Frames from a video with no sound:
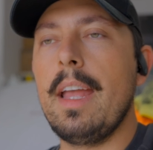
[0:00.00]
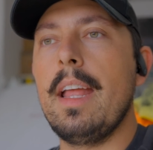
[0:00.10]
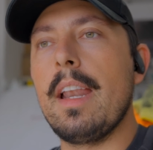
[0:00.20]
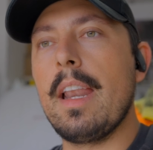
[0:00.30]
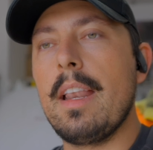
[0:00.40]

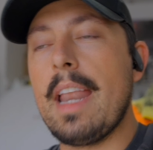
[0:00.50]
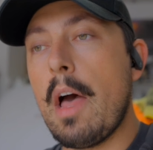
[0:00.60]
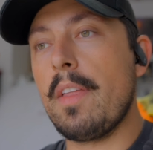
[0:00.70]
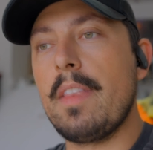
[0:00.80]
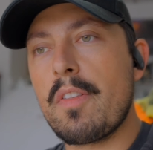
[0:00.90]
And now
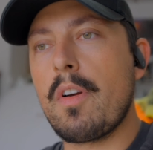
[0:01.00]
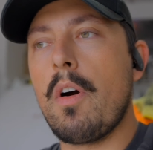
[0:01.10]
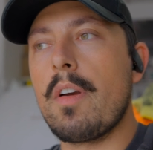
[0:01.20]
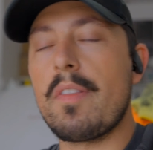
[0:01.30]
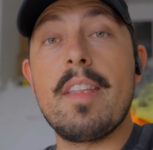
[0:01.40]
that this
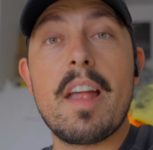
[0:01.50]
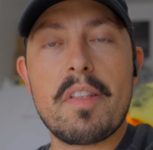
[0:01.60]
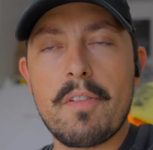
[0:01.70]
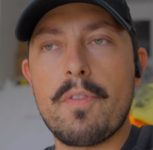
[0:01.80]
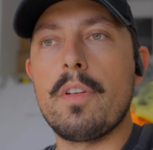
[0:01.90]
car is
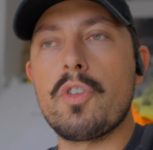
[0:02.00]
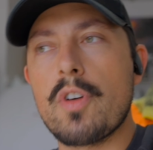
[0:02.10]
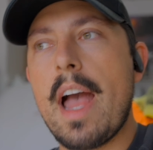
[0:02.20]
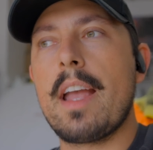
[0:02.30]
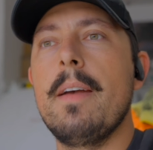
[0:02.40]
destined for the
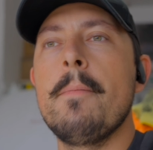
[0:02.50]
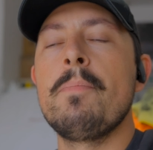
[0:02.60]
track,